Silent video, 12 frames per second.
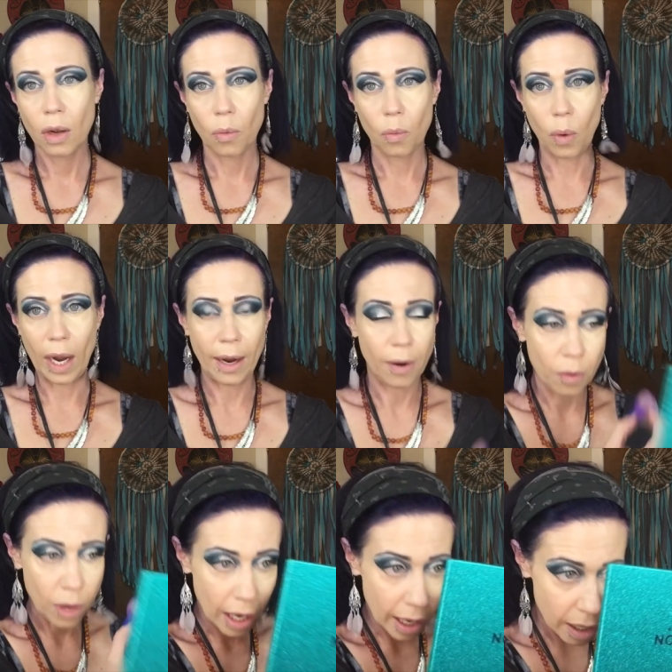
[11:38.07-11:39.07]
Wow.
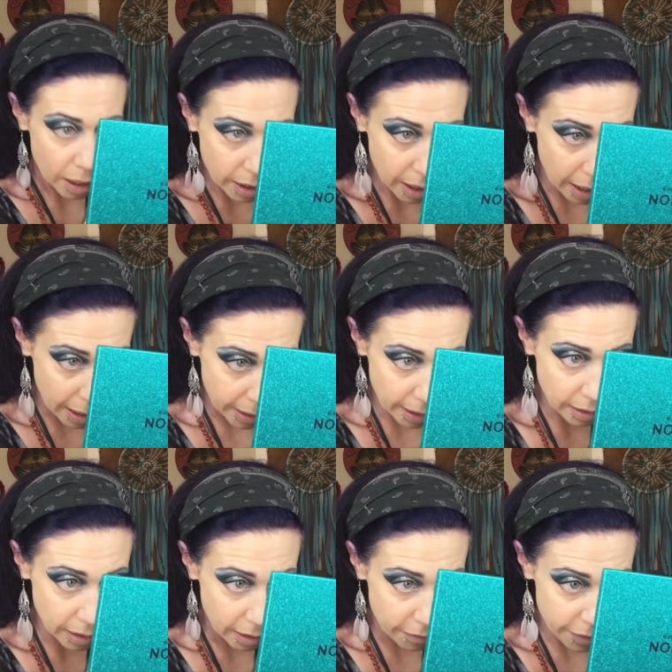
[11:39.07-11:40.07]
God, I
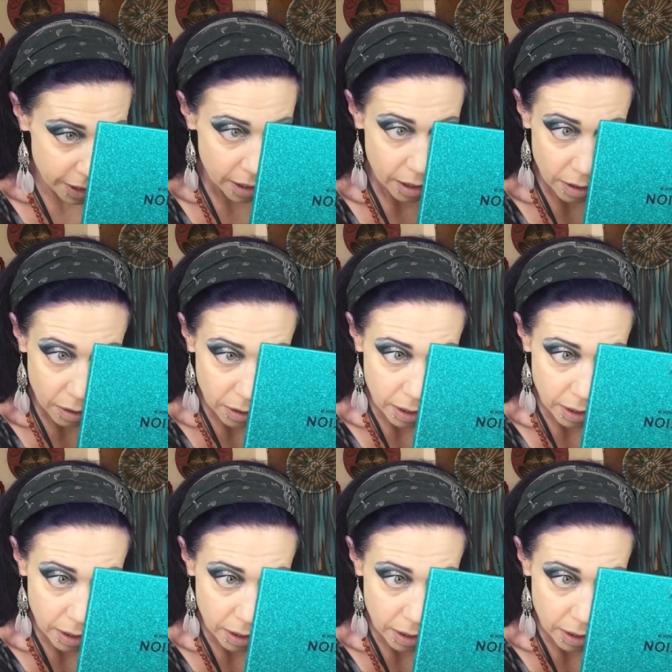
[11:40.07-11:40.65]
love it. Oh.